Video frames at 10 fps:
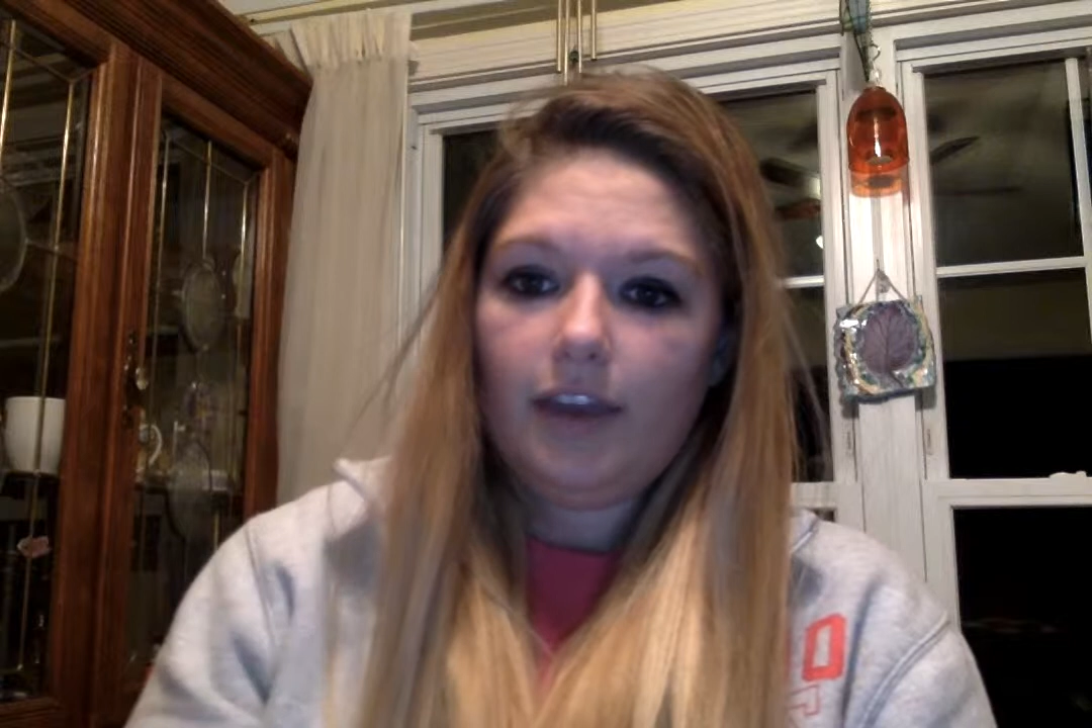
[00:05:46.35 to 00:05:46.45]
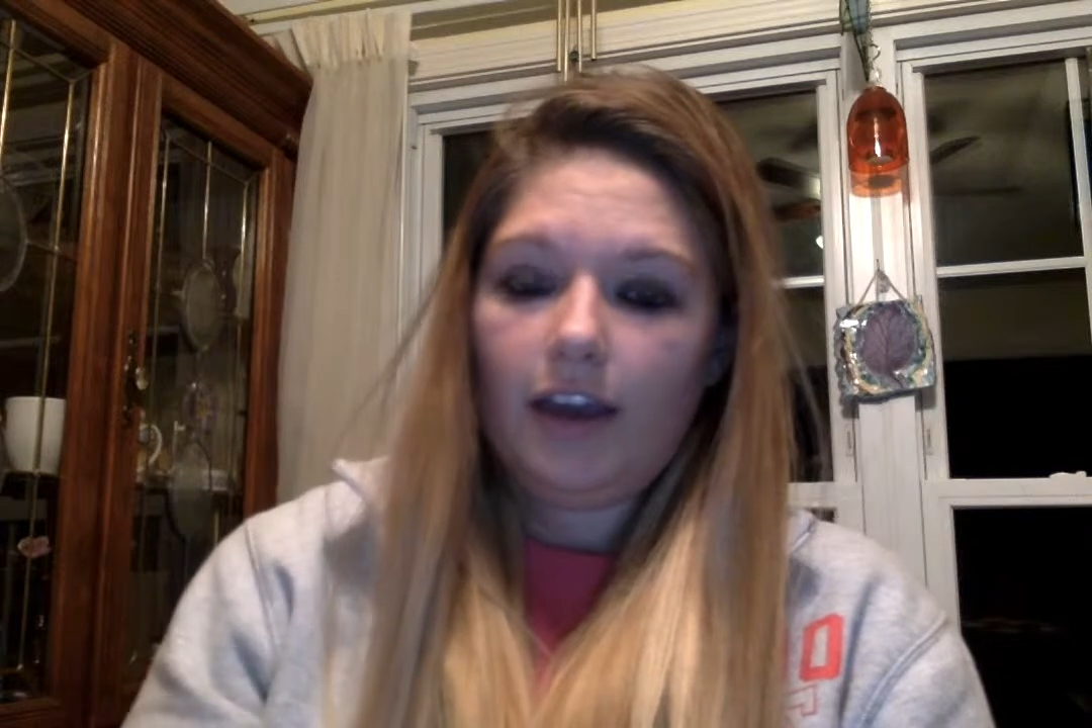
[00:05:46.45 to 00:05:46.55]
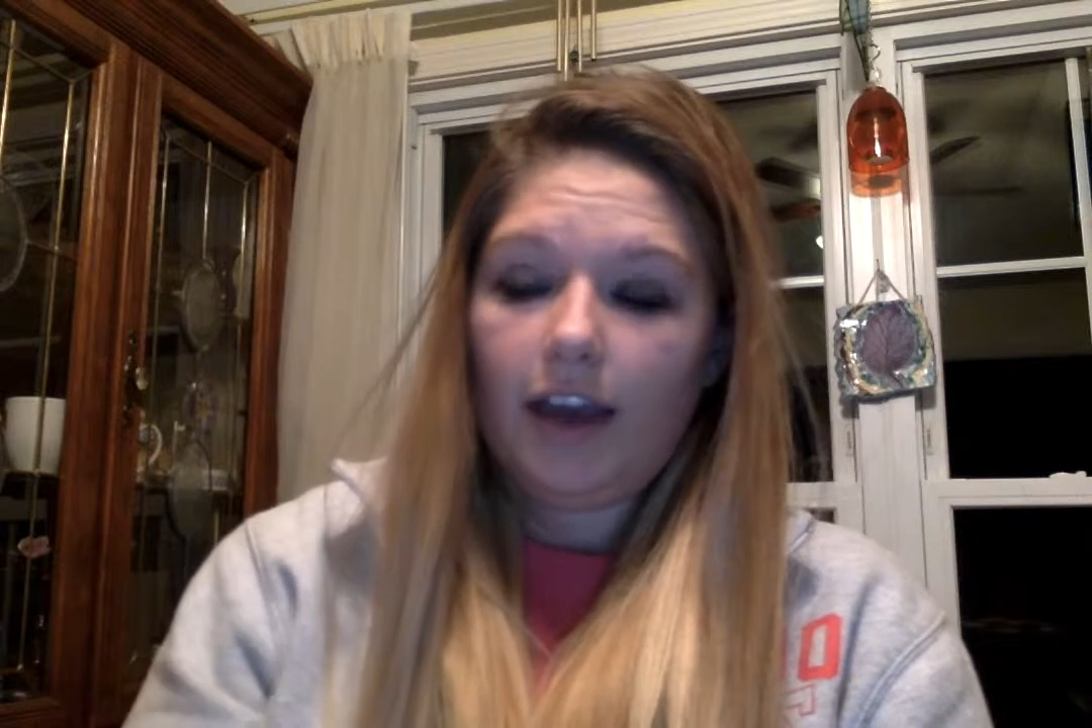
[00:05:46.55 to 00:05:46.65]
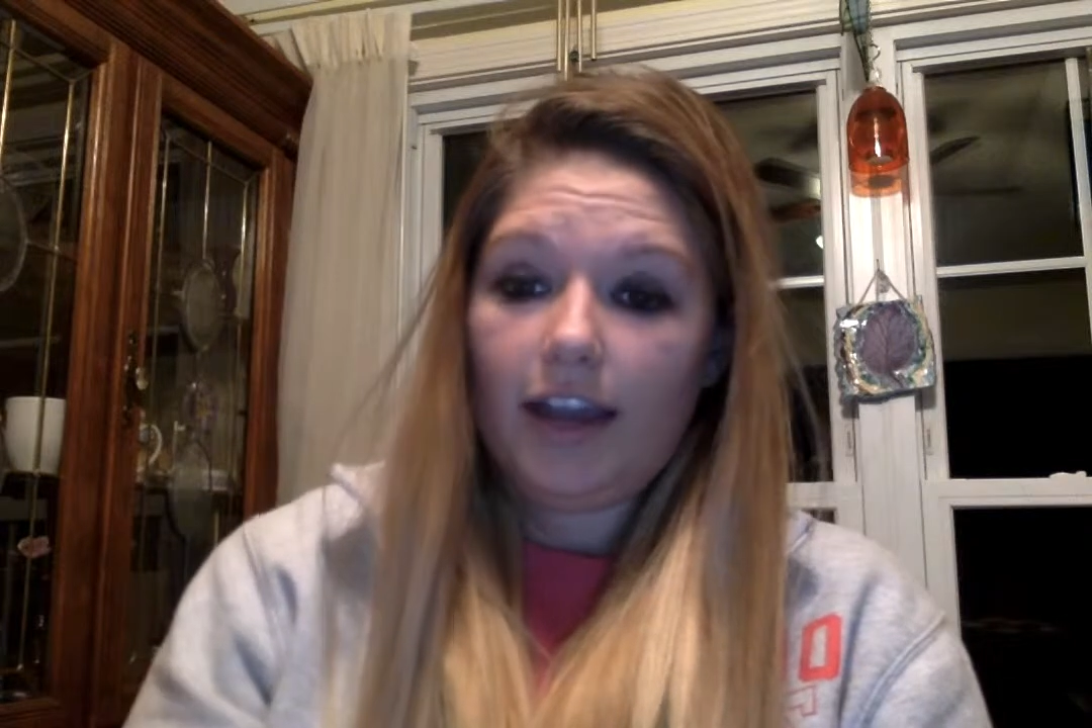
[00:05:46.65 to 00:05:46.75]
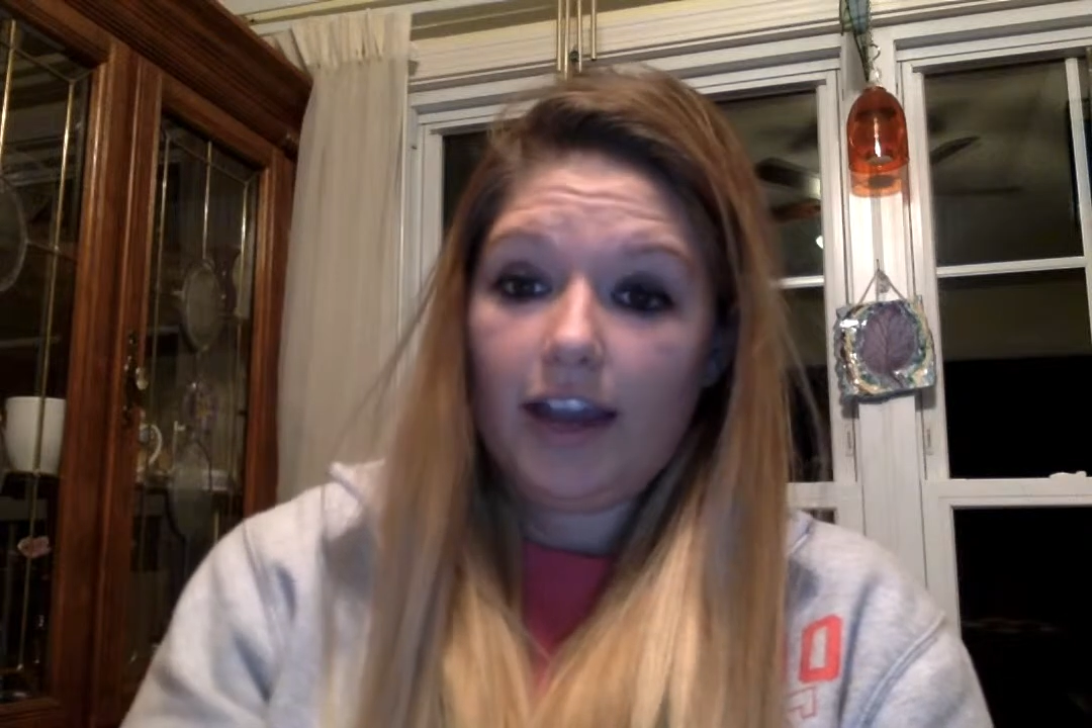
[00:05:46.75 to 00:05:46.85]

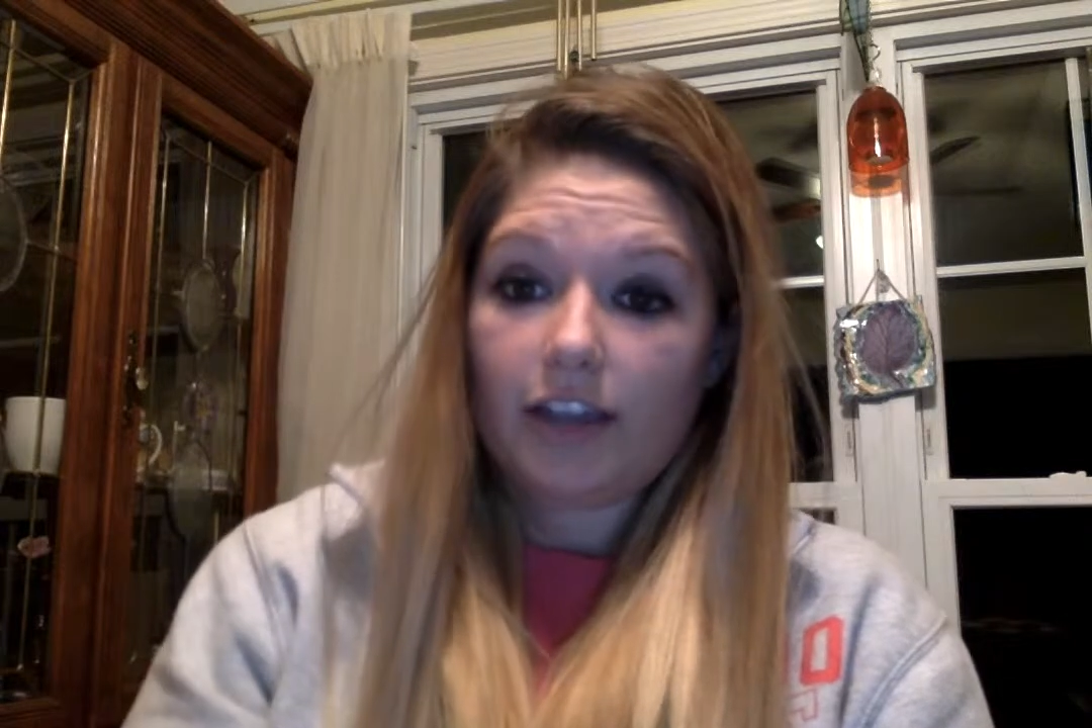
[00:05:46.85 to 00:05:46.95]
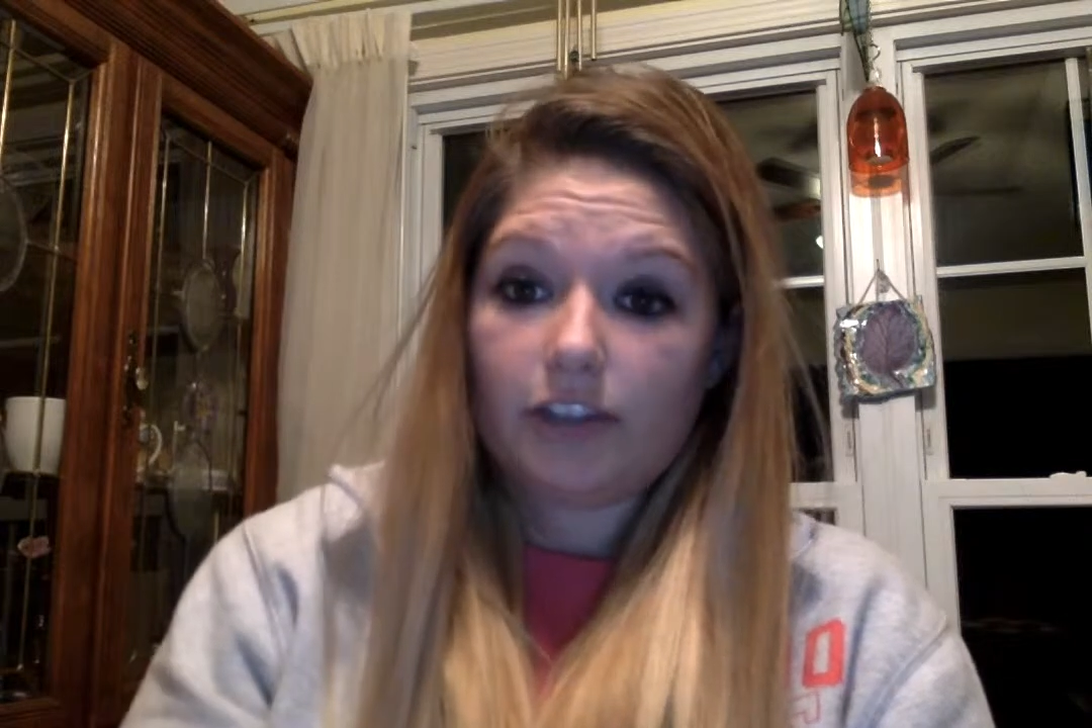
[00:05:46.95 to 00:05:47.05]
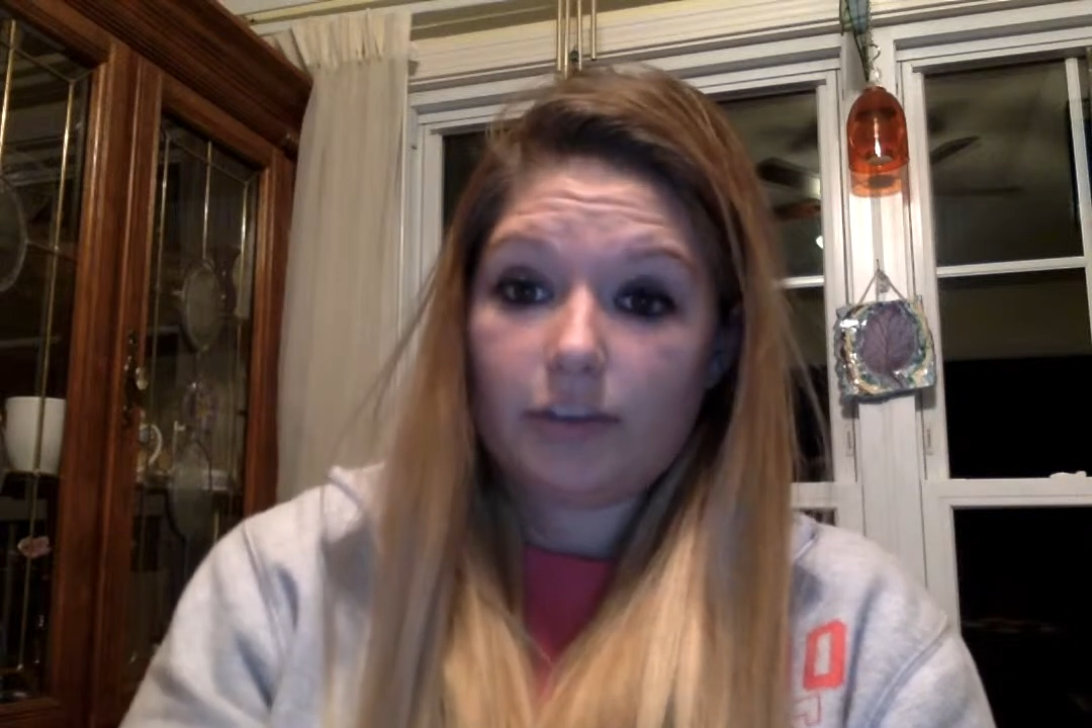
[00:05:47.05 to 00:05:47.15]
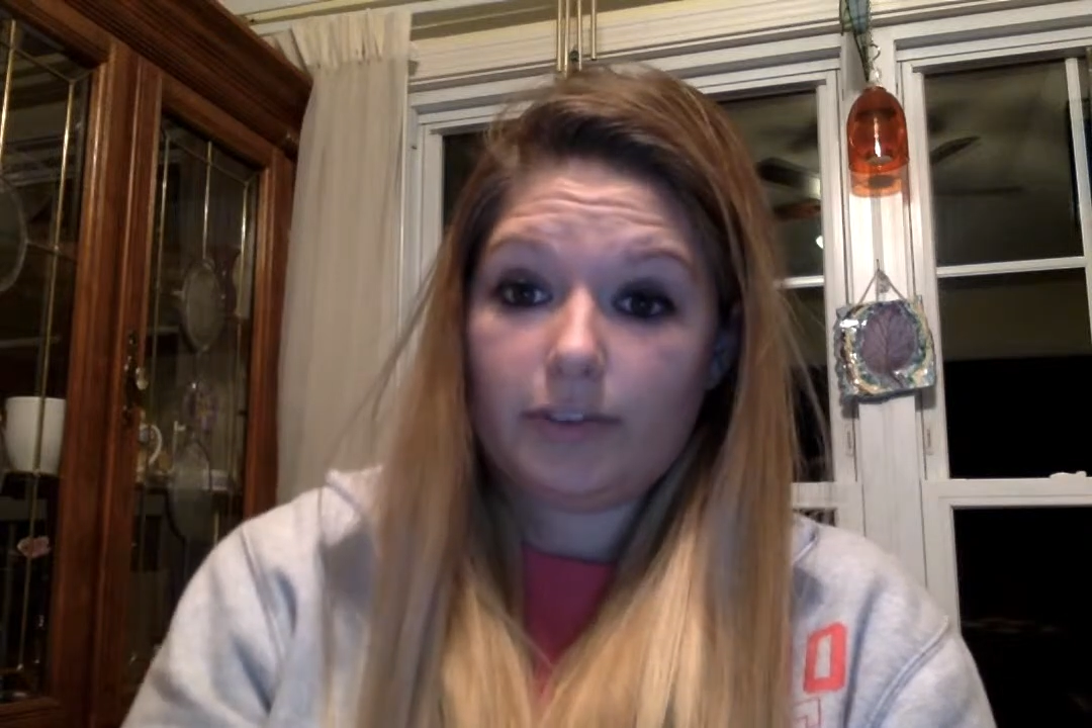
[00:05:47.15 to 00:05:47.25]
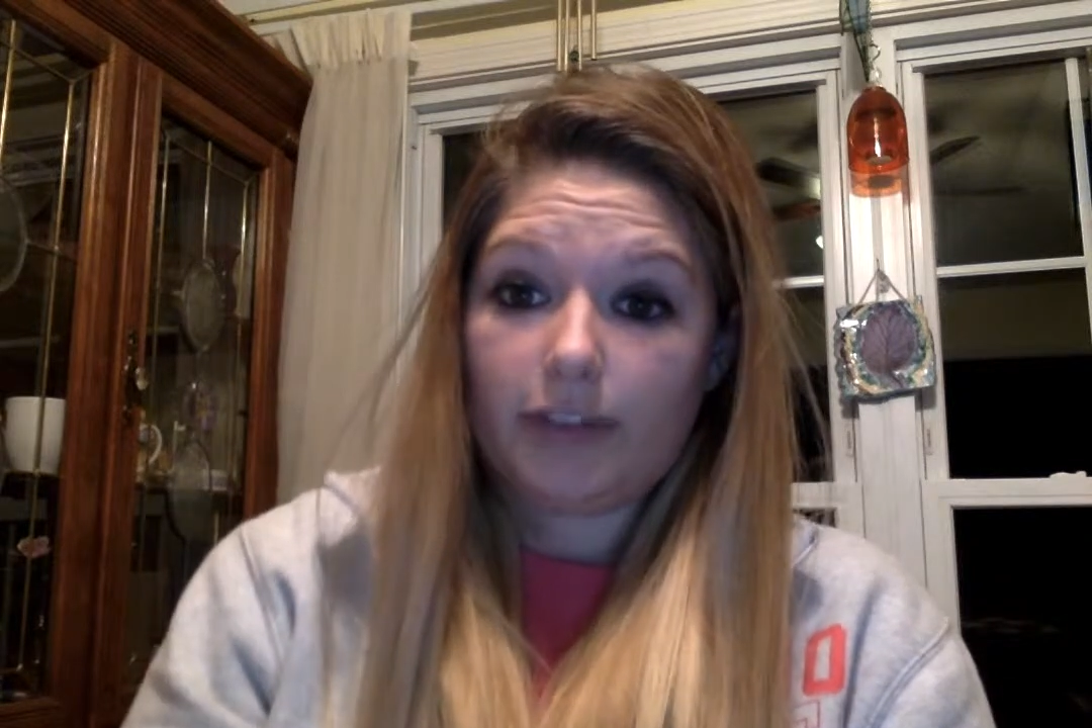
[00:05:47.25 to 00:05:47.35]
I
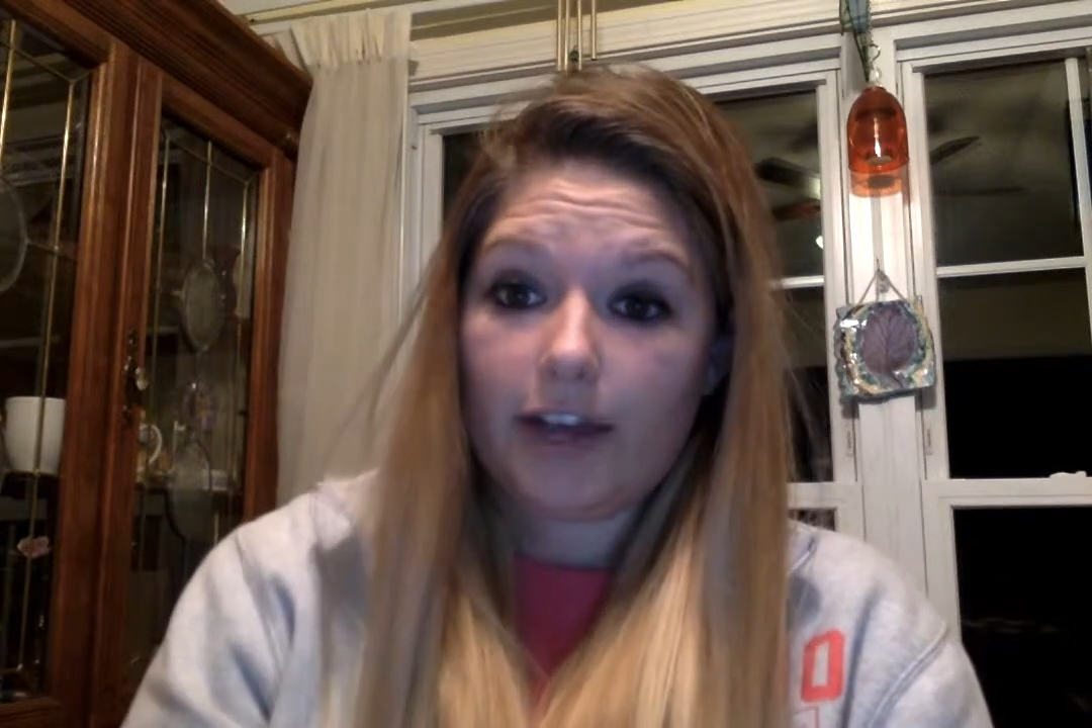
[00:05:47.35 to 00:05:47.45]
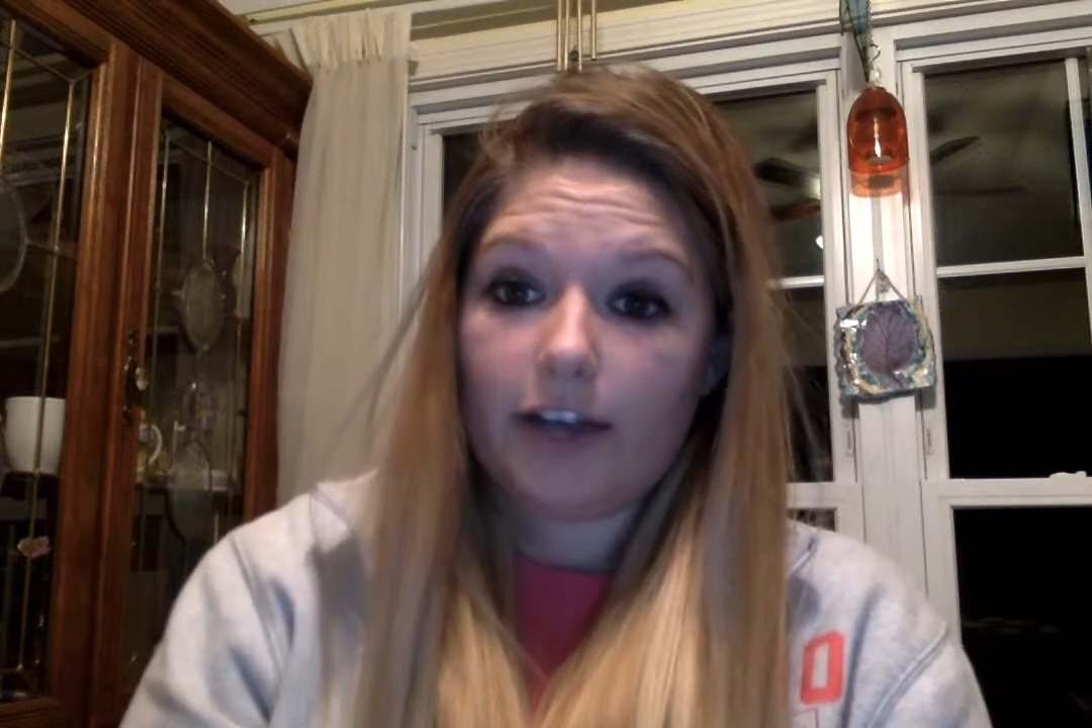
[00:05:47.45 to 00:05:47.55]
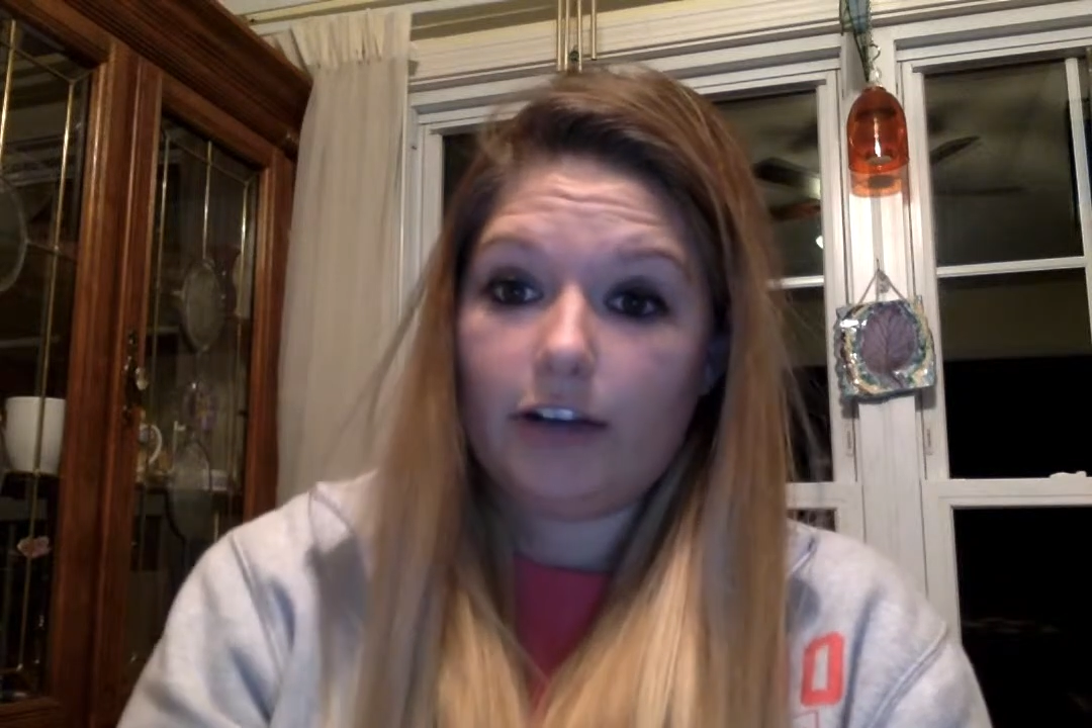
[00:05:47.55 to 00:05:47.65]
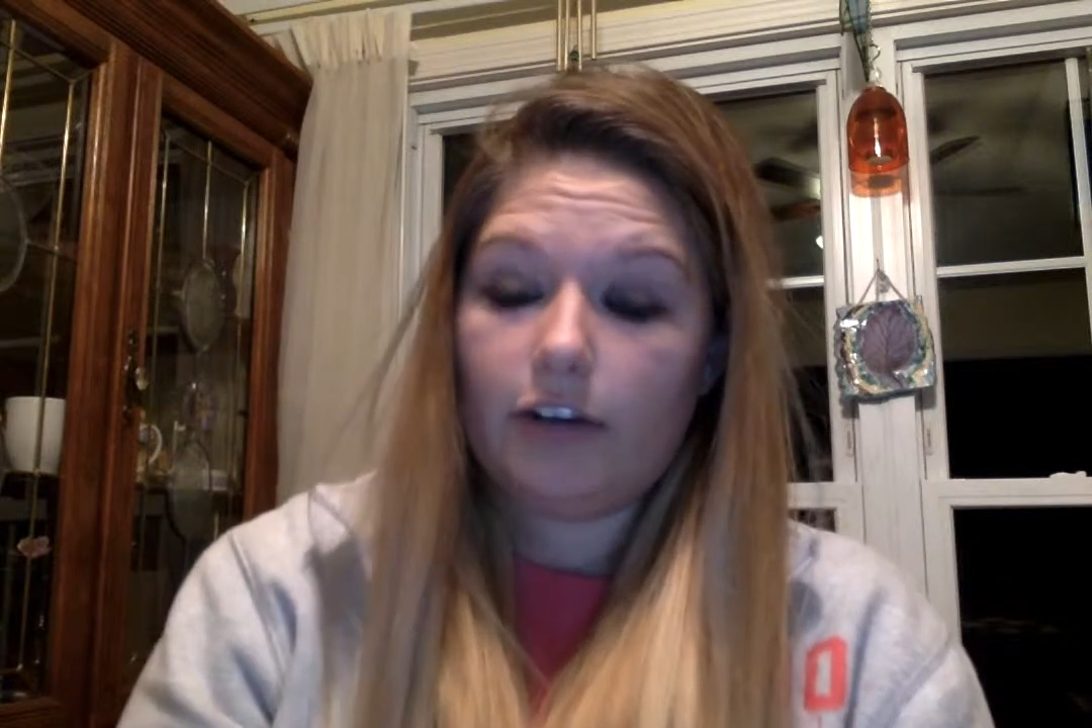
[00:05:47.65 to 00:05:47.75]
actually was hired